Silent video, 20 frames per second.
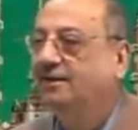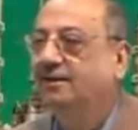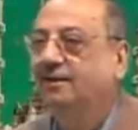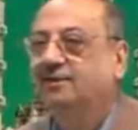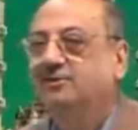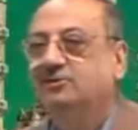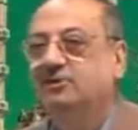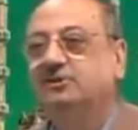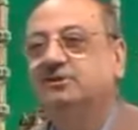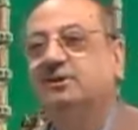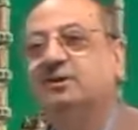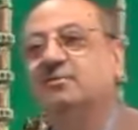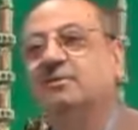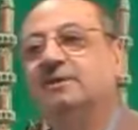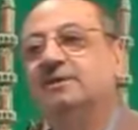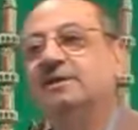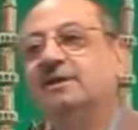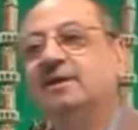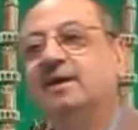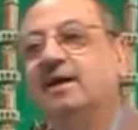Sister
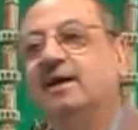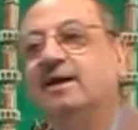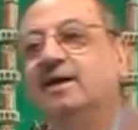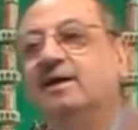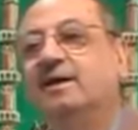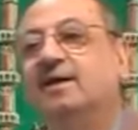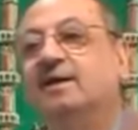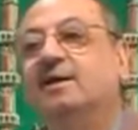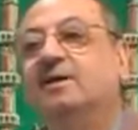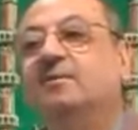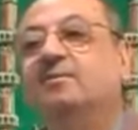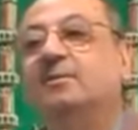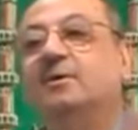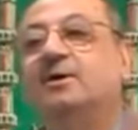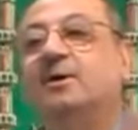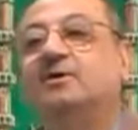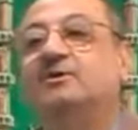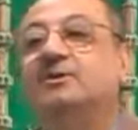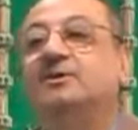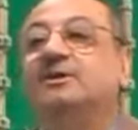Madina?
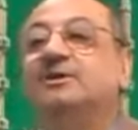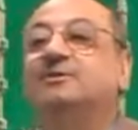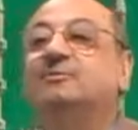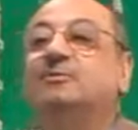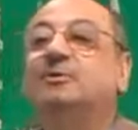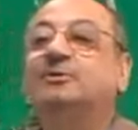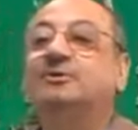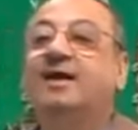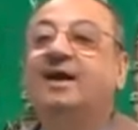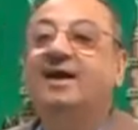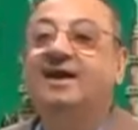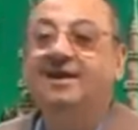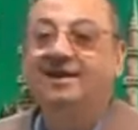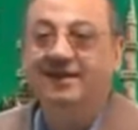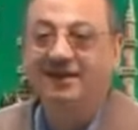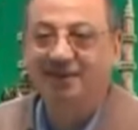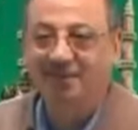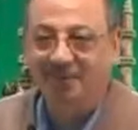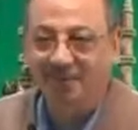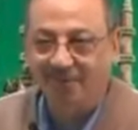Because it is
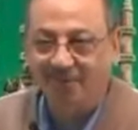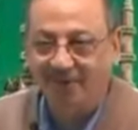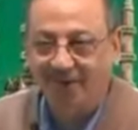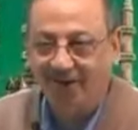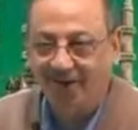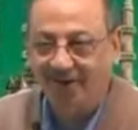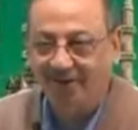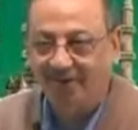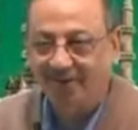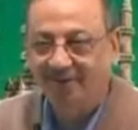mutaharrik pronoun.